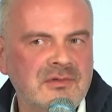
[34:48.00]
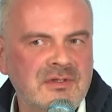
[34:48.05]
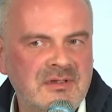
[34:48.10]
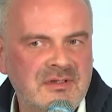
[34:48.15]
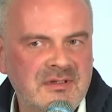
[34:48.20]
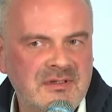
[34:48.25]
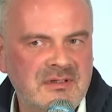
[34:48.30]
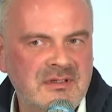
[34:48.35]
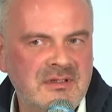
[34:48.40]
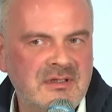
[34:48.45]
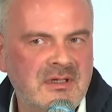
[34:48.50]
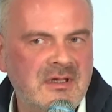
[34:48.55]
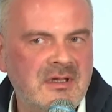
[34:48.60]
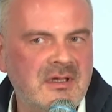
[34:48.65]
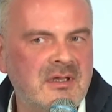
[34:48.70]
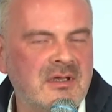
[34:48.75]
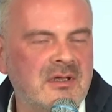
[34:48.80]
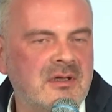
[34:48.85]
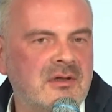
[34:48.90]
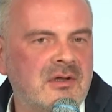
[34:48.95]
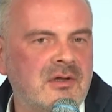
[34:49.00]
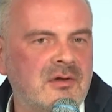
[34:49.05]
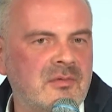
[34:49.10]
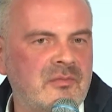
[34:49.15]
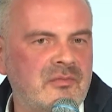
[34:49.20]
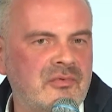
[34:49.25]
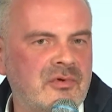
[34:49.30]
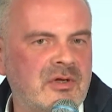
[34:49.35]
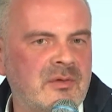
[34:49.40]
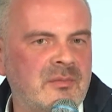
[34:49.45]
we have to keep it in mind when
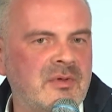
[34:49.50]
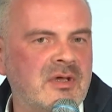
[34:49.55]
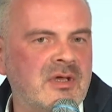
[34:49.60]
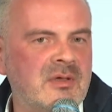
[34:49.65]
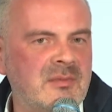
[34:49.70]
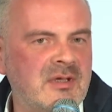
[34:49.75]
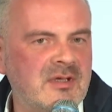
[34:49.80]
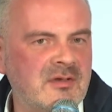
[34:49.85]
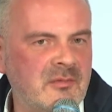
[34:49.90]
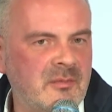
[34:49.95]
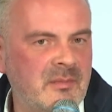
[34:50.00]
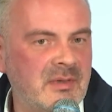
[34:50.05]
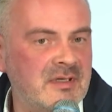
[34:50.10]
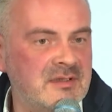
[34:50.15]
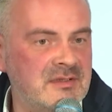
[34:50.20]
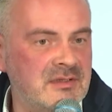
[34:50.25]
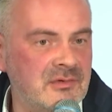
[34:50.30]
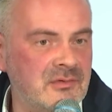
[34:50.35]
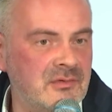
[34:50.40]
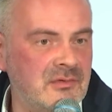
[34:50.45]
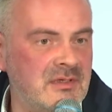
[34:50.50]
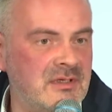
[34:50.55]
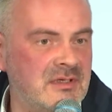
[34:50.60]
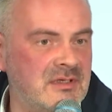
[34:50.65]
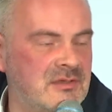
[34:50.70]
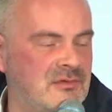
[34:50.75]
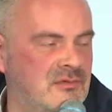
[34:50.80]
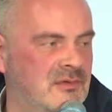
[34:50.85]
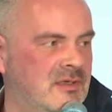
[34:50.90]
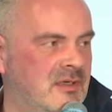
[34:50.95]
the end result is
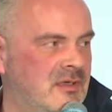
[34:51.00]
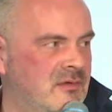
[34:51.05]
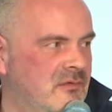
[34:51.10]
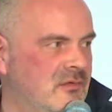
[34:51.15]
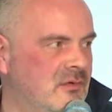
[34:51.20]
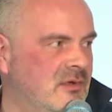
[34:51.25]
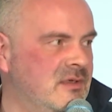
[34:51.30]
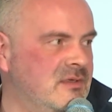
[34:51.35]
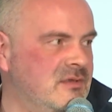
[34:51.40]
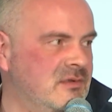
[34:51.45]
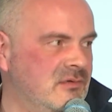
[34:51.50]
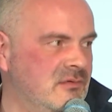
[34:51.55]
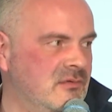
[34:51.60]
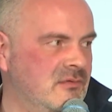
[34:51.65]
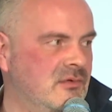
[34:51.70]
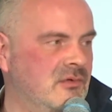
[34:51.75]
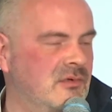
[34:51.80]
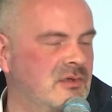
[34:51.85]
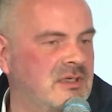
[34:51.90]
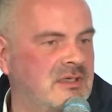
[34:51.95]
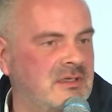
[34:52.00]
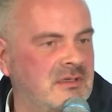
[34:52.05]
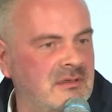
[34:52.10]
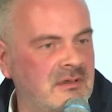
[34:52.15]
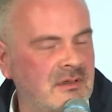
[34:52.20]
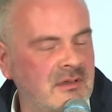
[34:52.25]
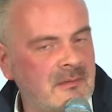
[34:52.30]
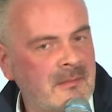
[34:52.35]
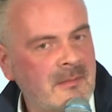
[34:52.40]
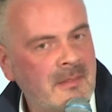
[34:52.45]
a security for a
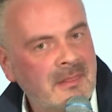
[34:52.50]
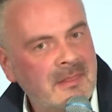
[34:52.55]
specific